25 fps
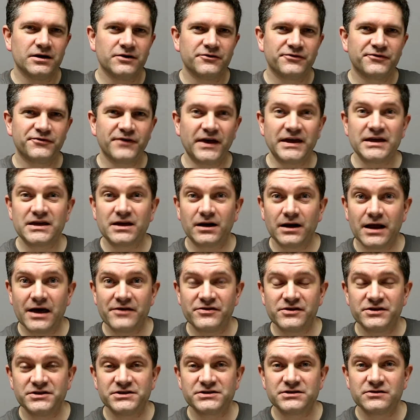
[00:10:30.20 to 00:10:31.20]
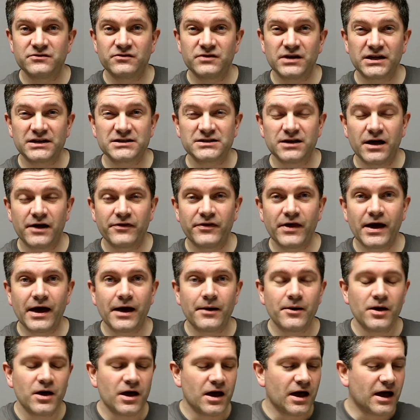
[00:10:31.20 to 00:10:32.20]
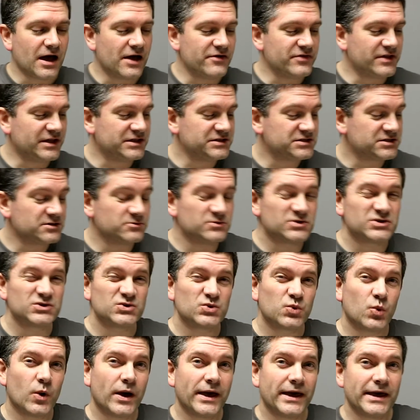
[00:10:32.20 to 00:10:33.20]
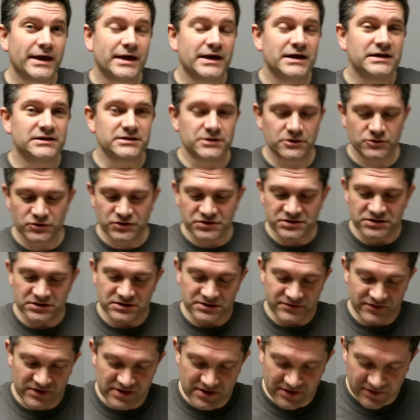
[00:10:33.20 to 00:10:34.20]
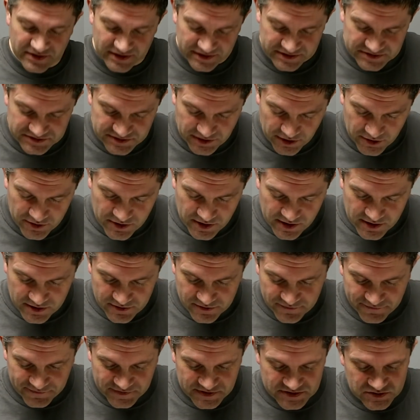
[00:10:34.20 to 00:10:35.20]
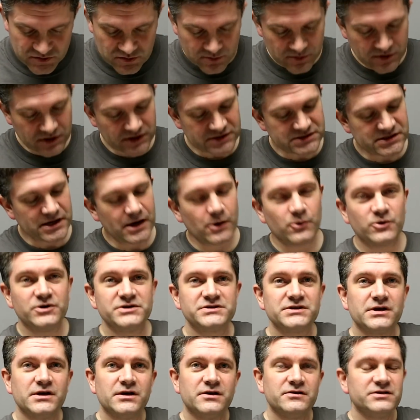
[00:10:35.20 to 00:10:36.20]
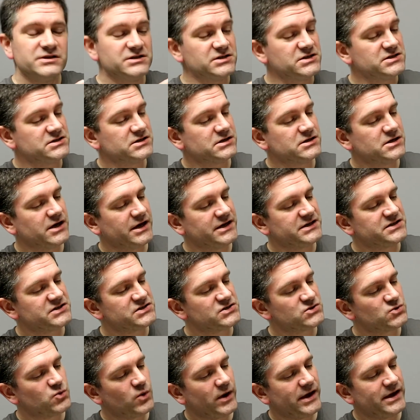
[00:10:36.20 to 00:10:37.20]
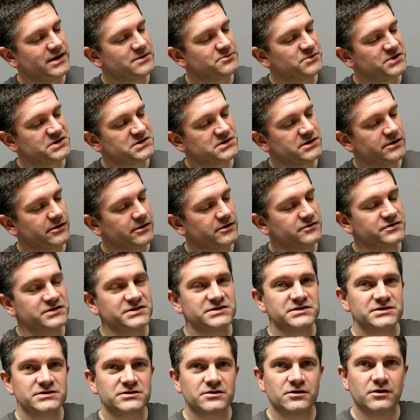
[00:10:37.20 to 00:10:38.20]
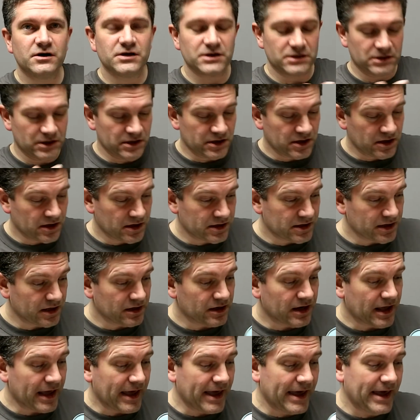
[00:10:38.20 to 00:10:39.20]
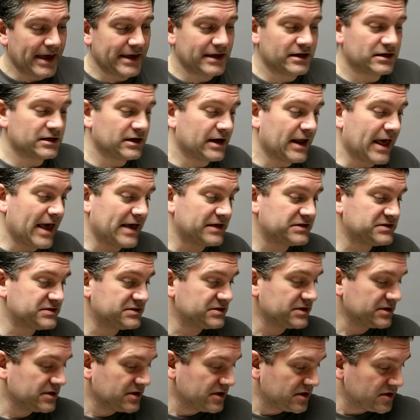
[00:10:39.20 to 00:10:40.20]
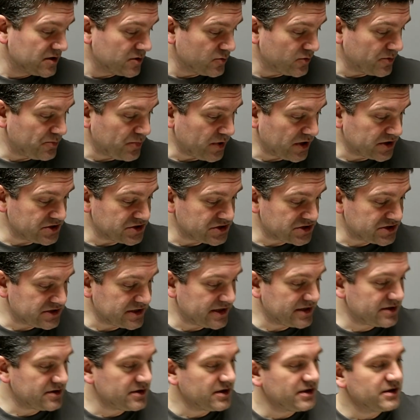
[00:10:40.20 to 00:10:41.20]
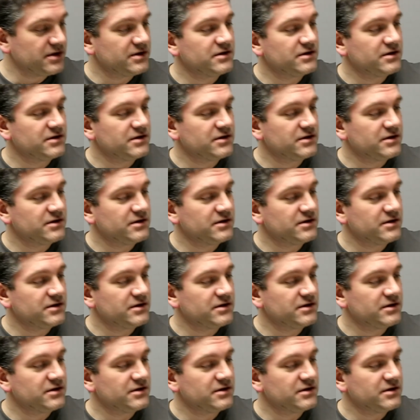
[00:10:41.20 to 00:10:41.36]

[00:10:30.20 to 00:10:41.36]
fake leathers and things like that, and then some suede and all sorts of other things. So the first one we looked at was, this is a nice suede material, and this has got a little A and an S that we punched in.